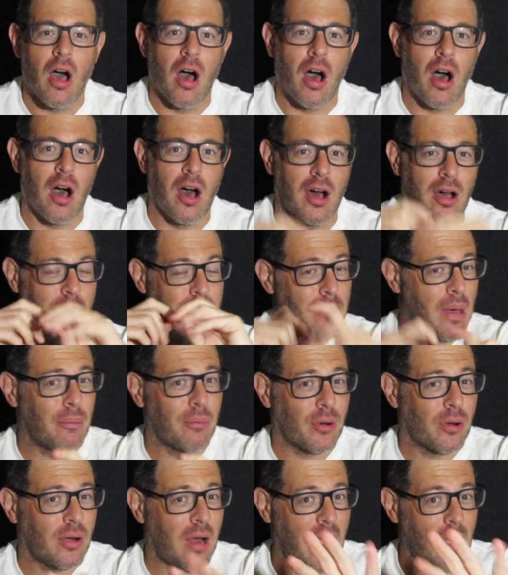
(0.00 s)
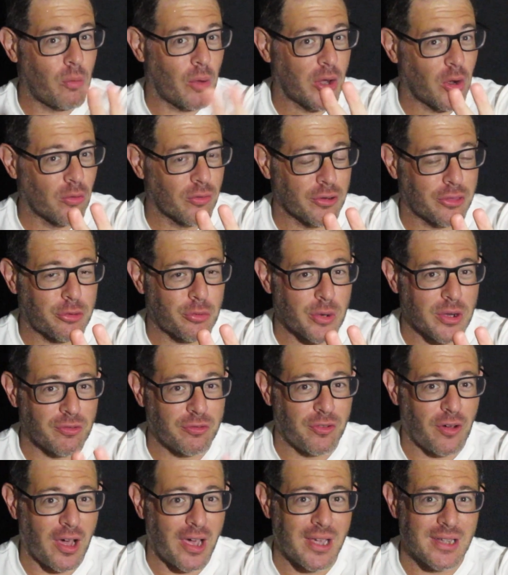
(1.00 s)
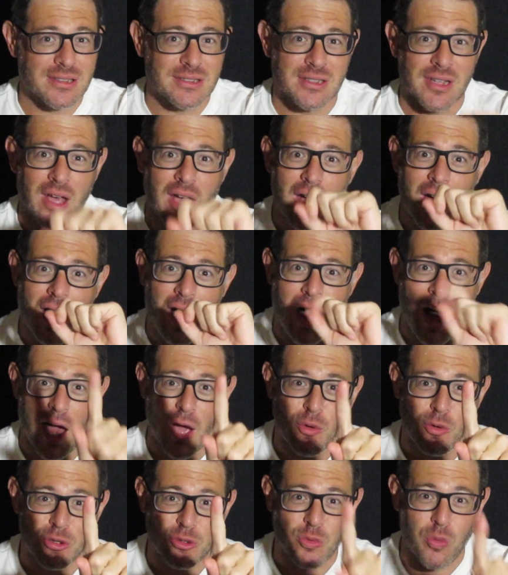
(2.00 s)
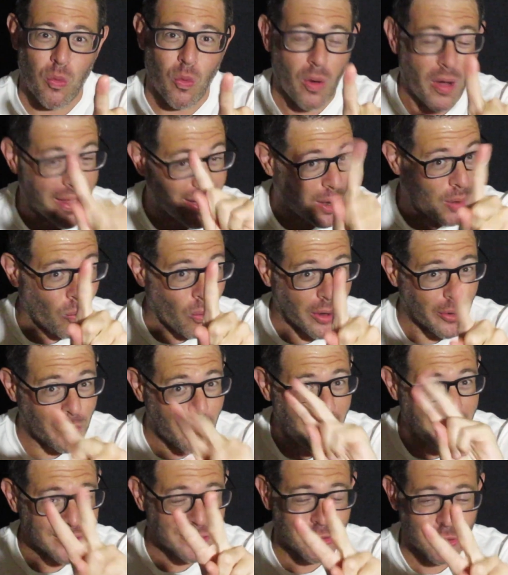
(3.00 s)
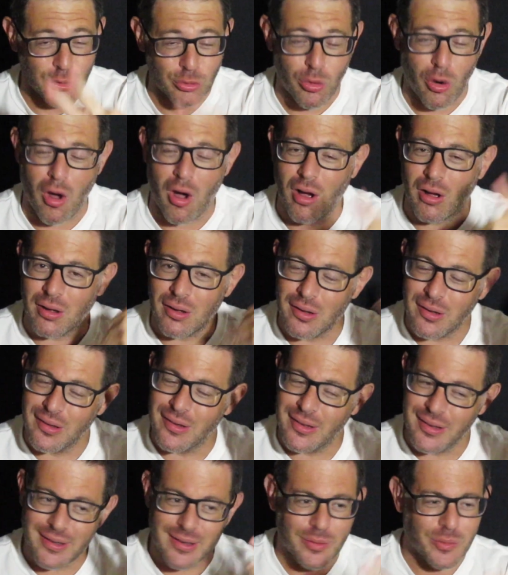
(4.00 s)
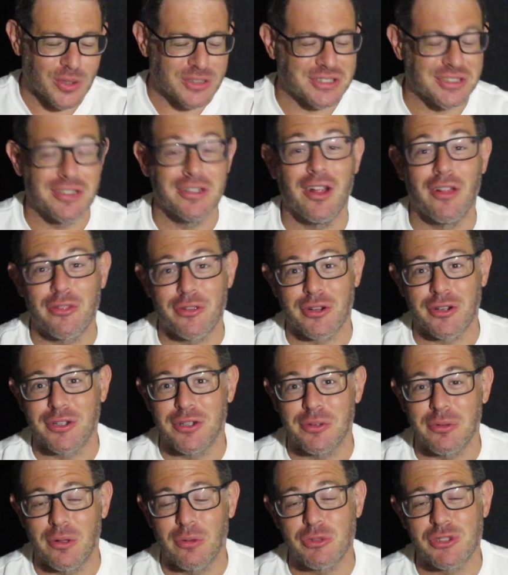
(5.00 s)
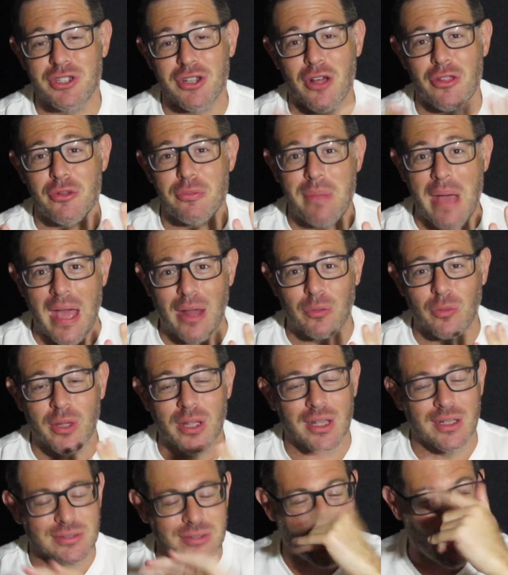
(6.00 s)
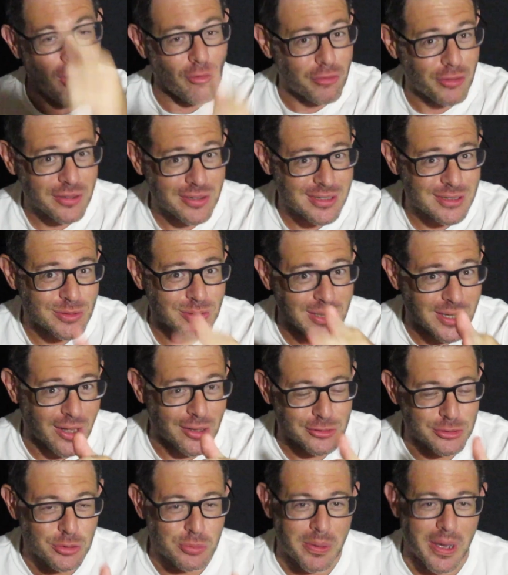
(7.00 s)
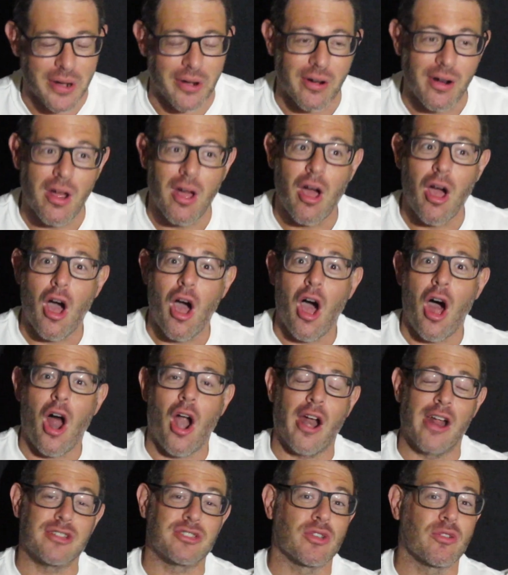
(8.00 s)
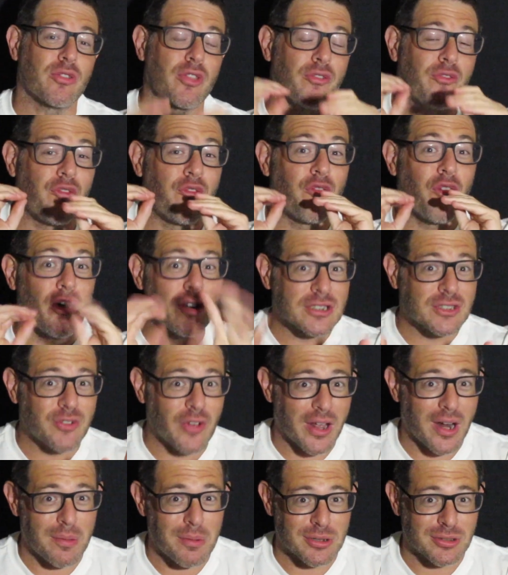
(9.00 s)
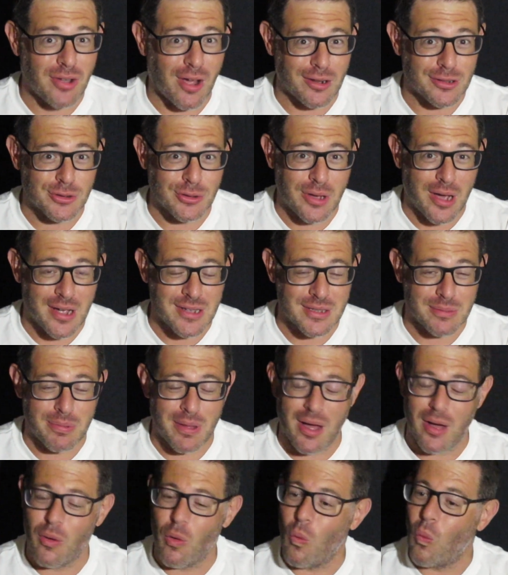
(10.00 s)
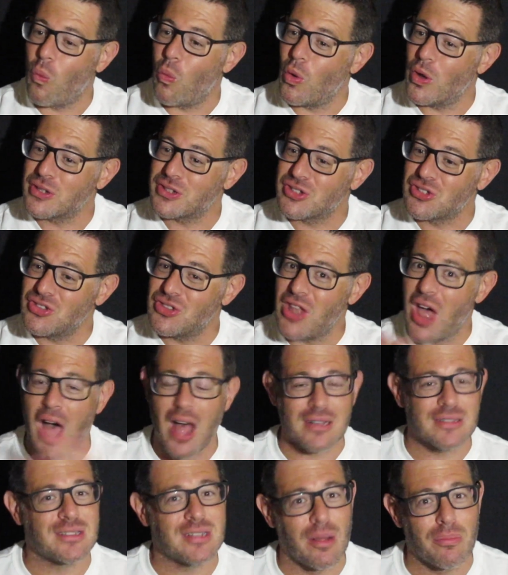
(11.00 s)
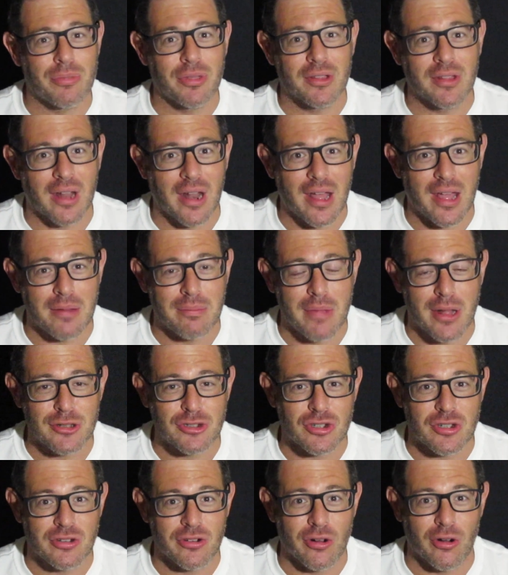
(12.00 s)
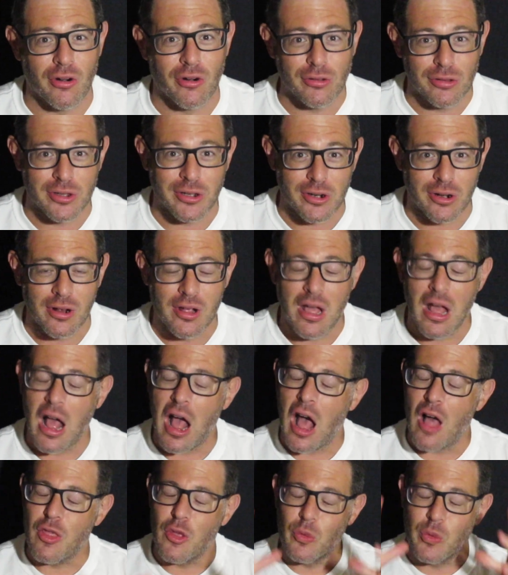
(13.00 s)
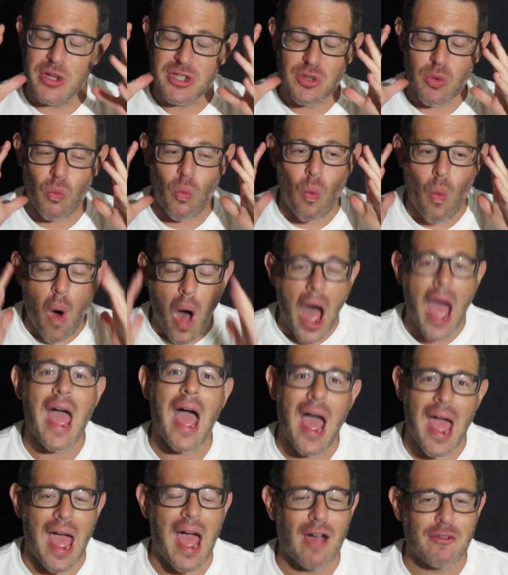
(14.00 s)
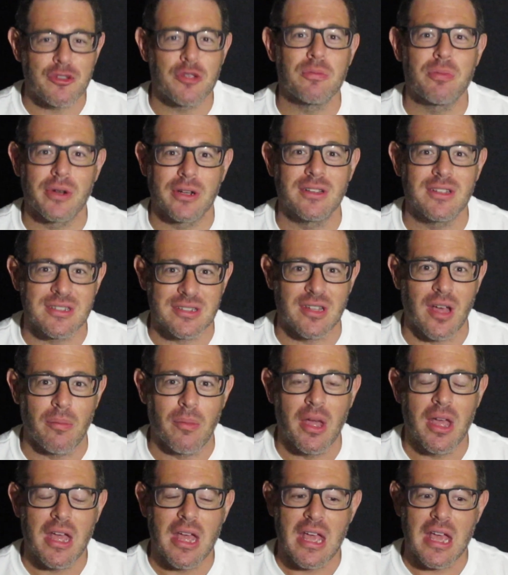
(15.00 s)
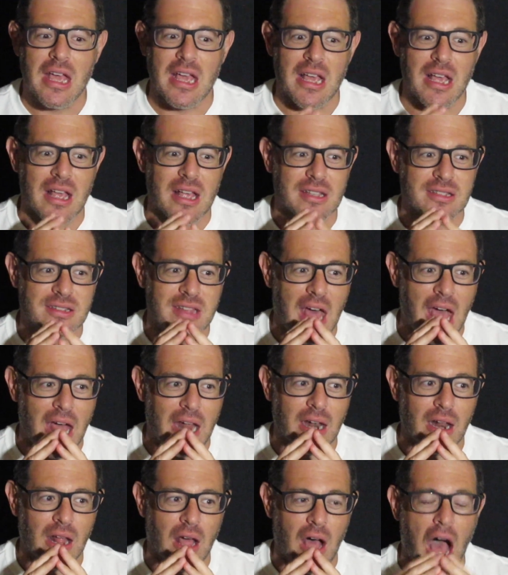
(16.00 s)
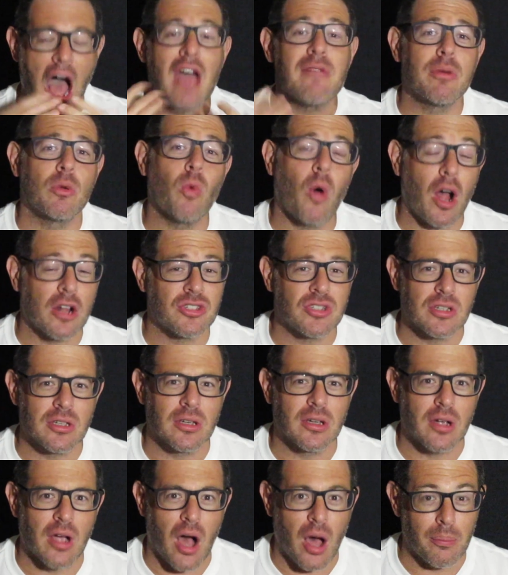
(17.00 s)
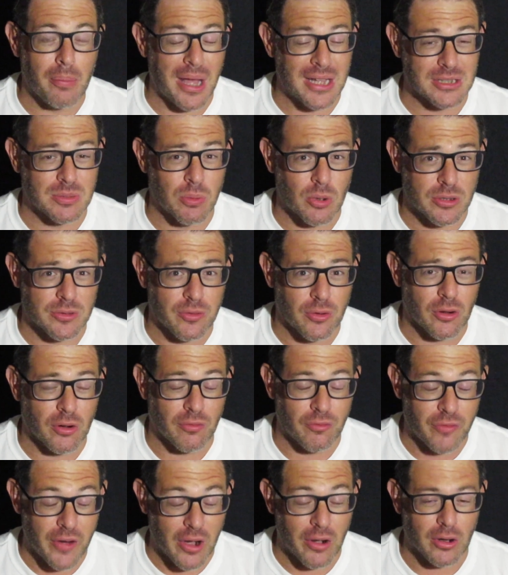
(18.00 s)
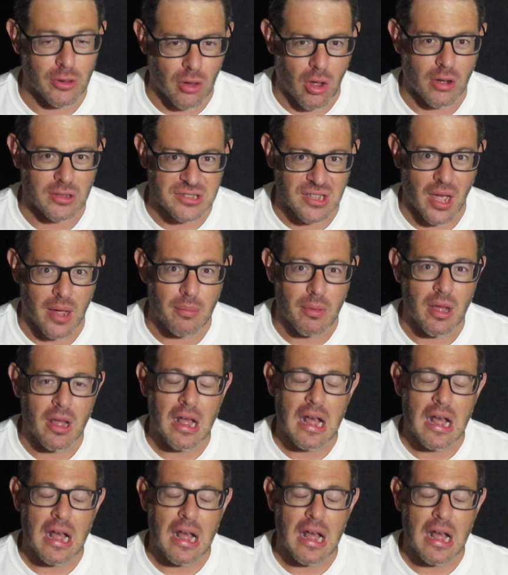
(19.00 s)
Remember, I went over 3 fights. I got 1 right, 2 wrong. It was another bad week, so hopefully this week I'll do better. All right, so the first fight I'm going to talk to you guys about was not something that I had mentioned earlier. The reason why I have to bring this up is that I've been watching combat sports for a very long time.